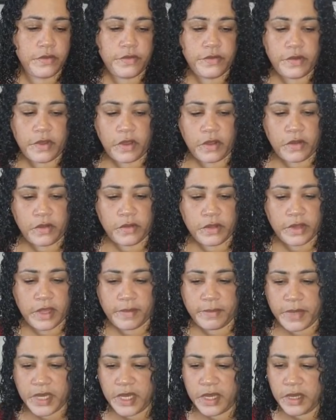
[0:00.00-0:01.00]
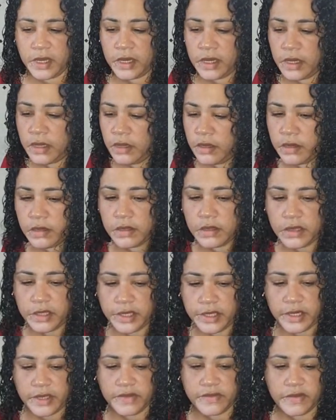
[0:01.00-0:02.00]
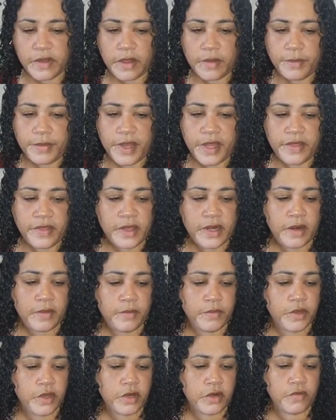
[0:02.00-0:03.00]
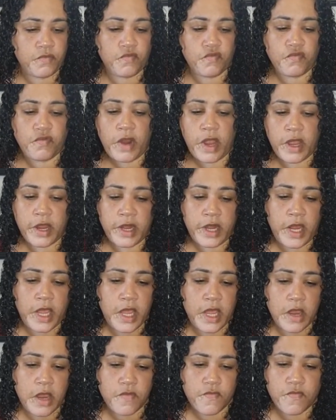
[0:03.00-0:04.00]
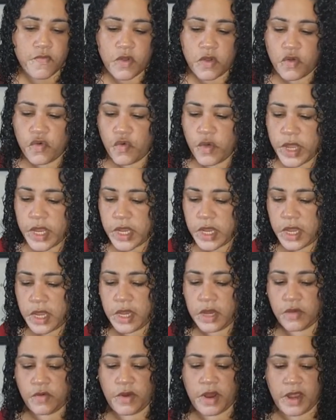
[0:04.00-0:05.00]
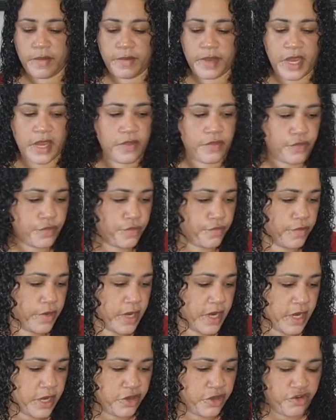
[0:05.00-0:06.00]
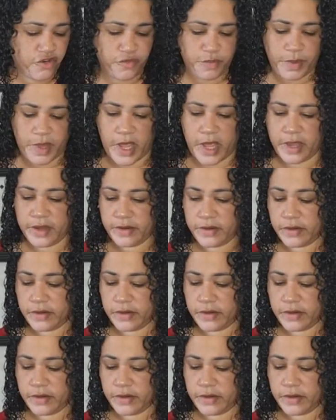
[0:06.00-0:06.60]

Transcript: So let me clean this up, and then I'm gonna run real quick and grab a 3-inch pot.